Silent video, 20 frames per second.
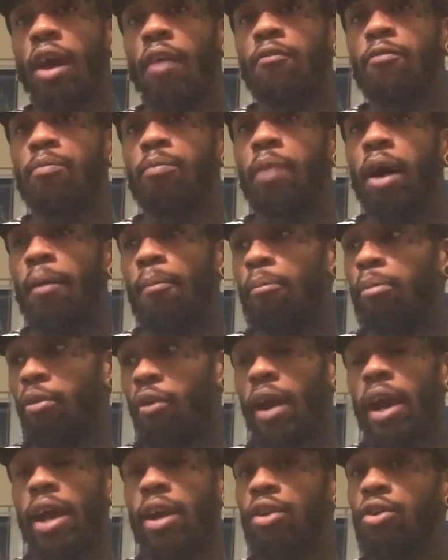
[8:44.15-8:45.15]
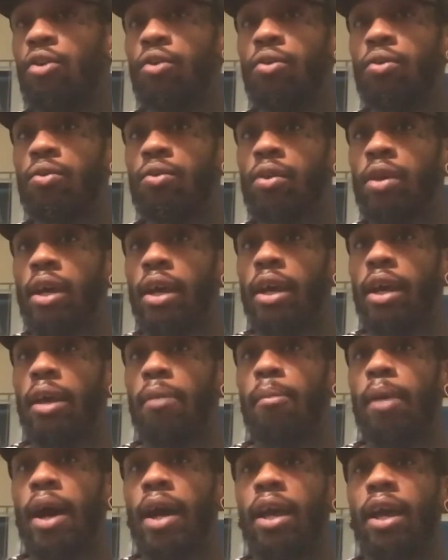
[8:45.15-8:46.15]
I'm brand new in
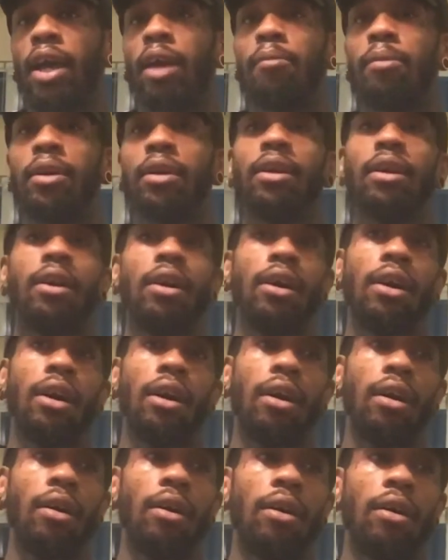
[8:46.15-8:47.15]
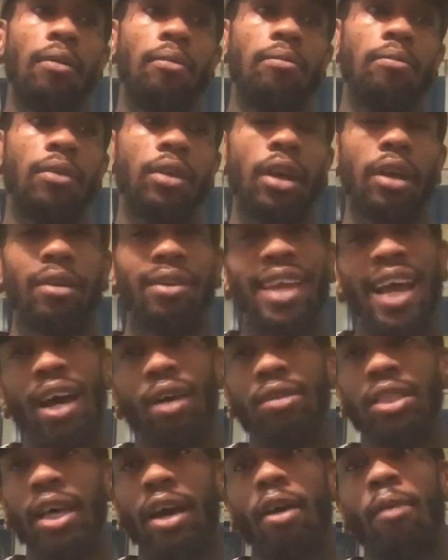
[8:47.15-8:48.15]
Miami,
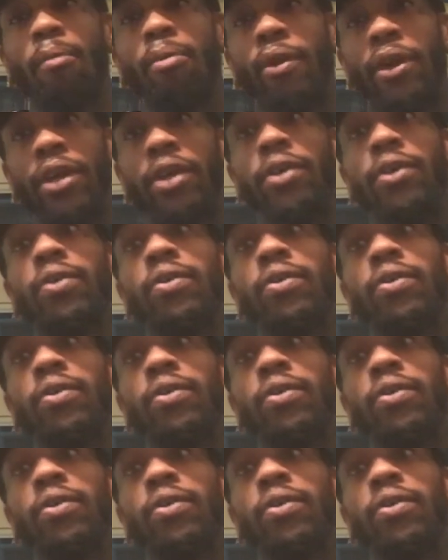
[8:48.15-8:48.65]
downtown Brickell.